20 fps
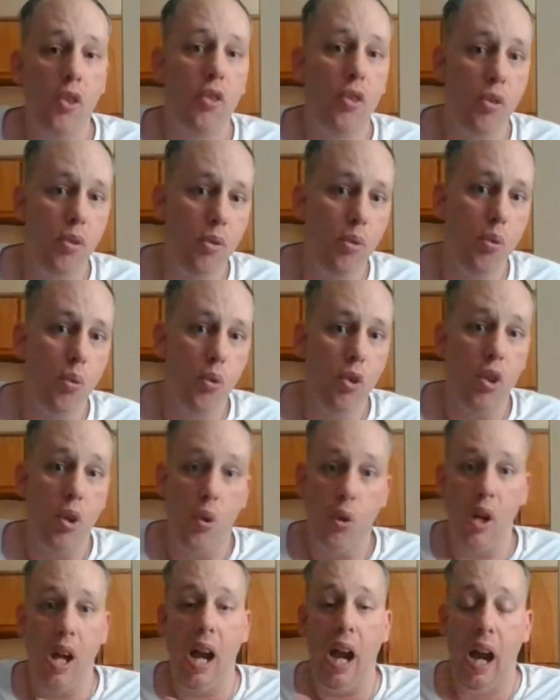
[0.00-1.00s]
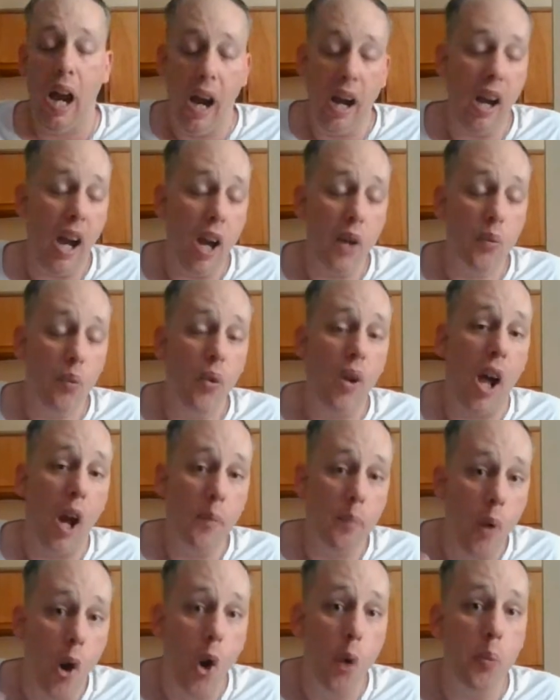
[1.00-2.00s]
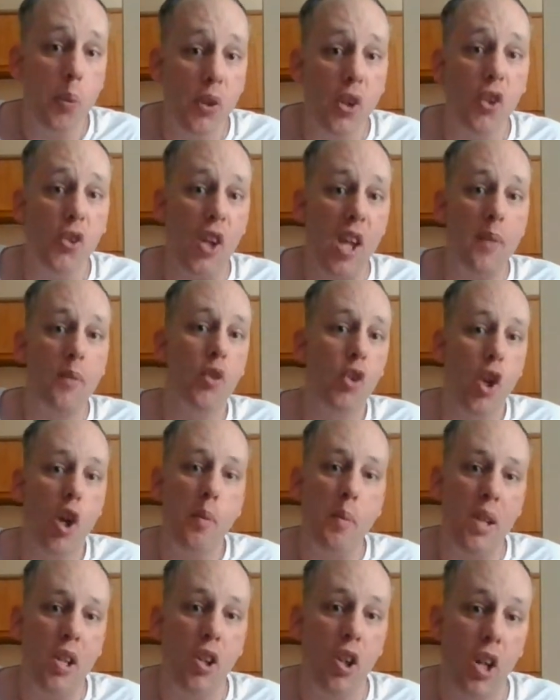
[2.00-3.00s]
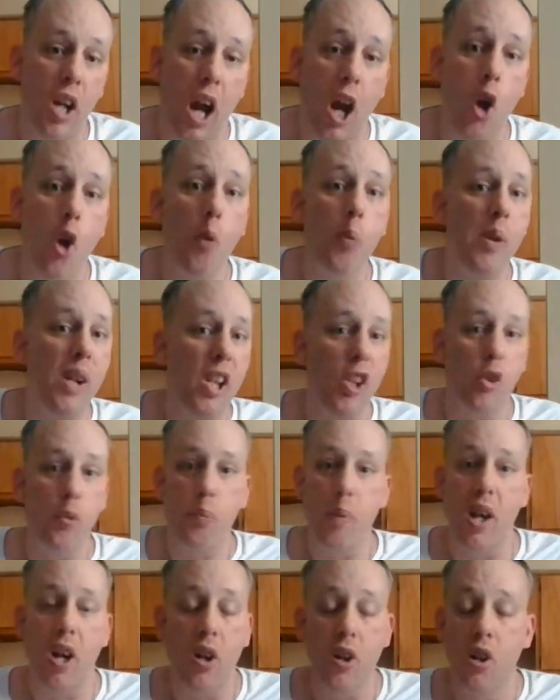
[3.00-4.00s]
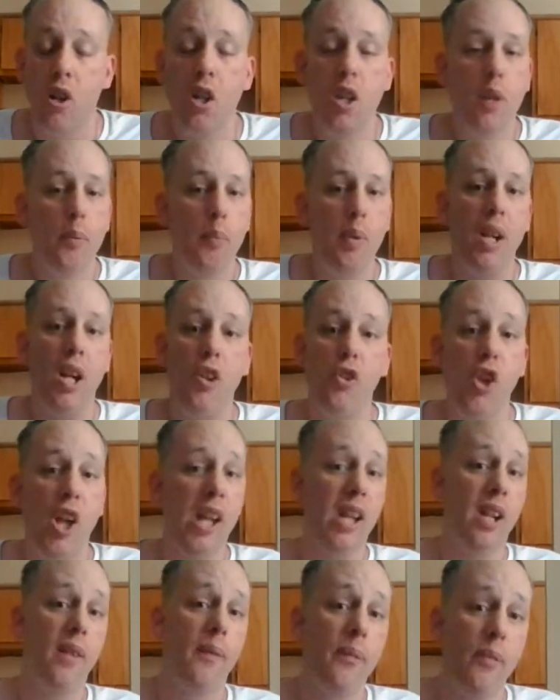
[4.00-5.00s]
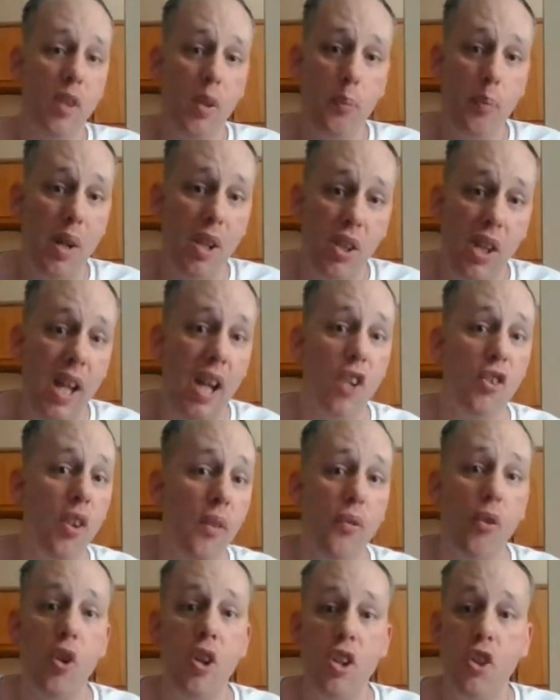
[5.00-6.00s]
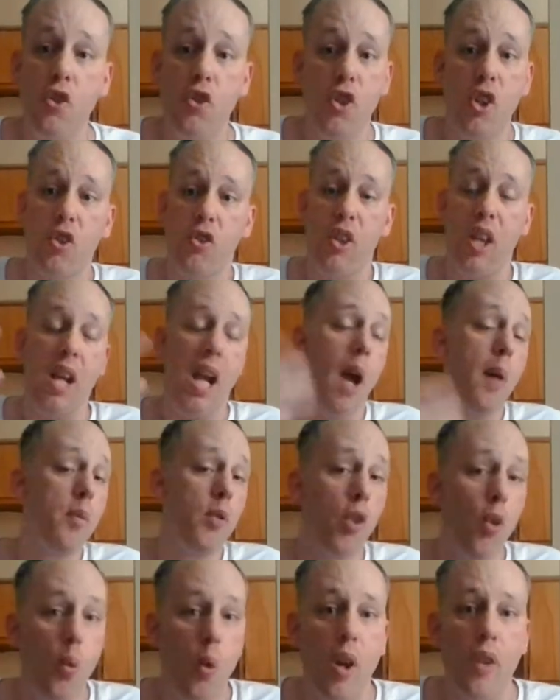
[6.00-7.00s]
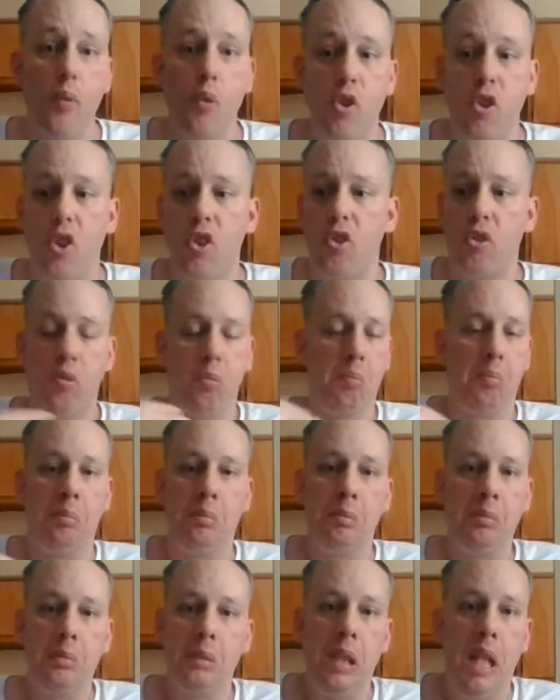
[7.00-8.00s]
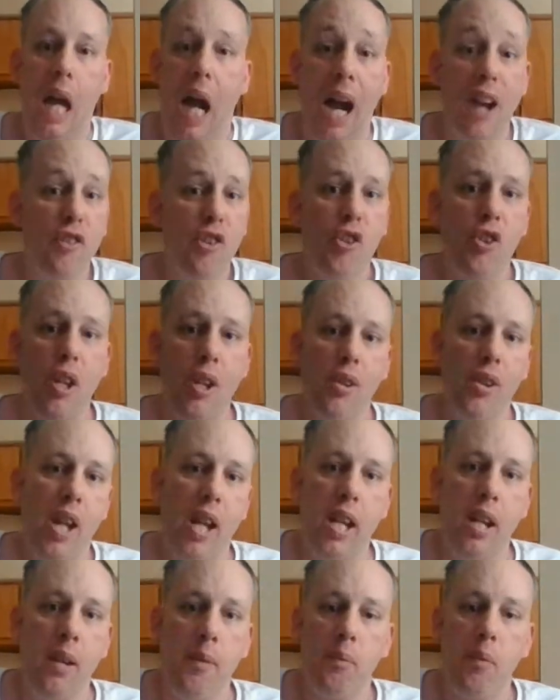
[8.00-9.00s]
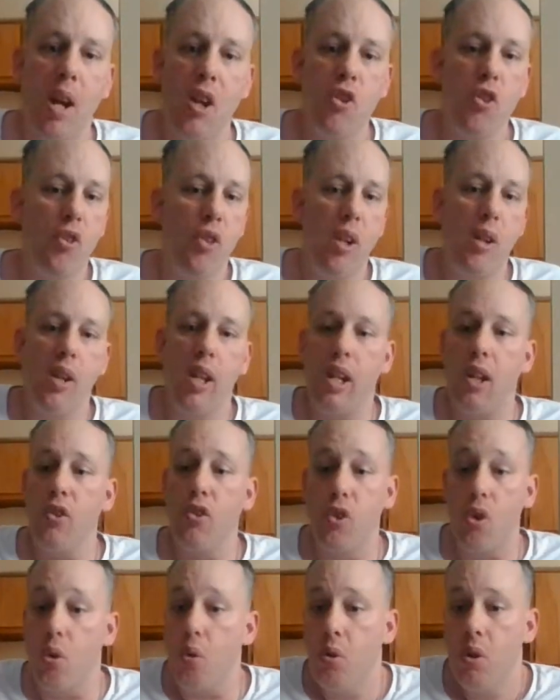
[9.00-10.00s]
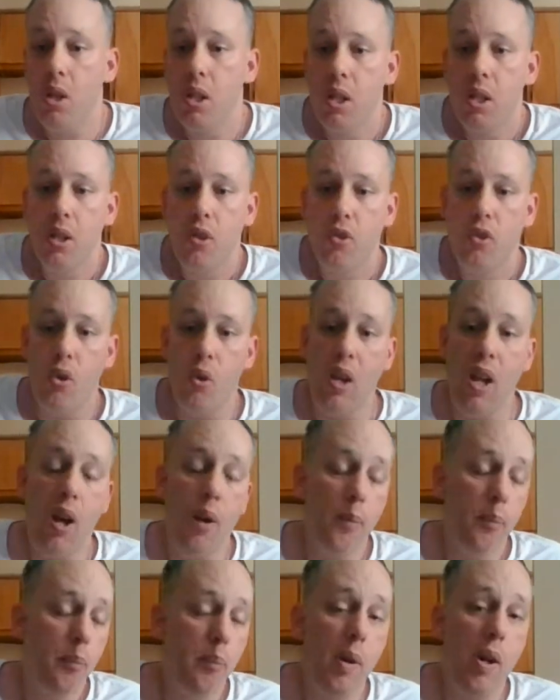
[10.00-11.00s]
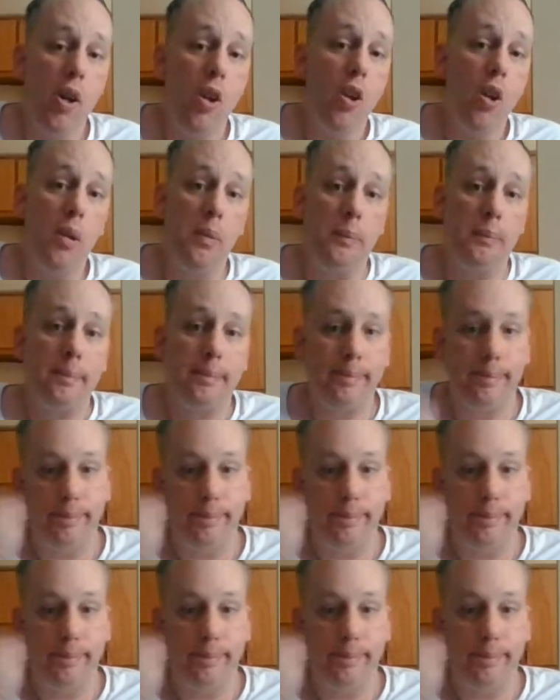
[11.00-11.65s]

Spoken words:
to. I'm hoping this game is going to be good. I hope it gets better. But like I said before, it's just that episode one, which is, I just didn't like it. I just didn't like it. So yeah. But